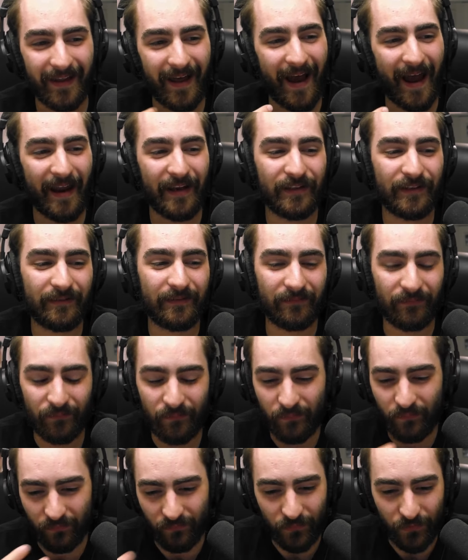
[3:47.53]
I
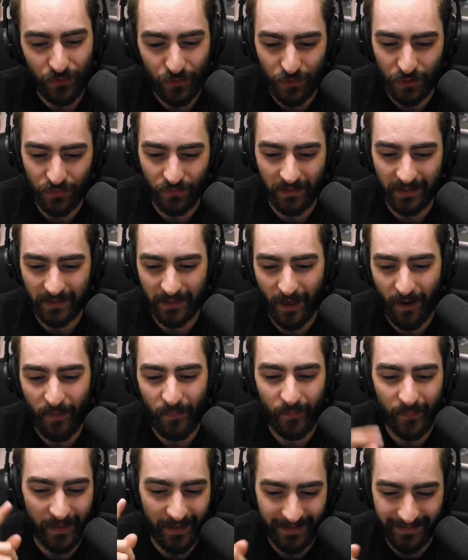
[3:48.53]
usually
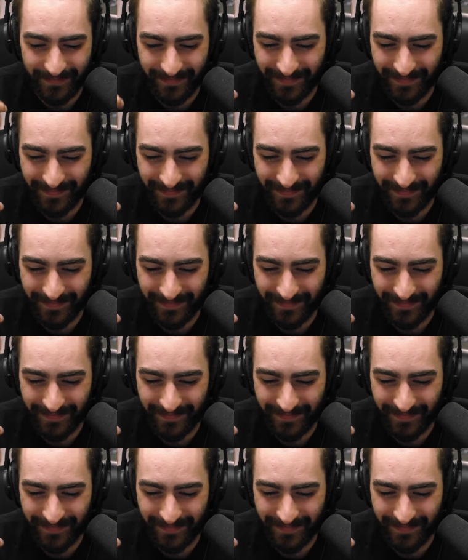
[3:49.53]
don't, but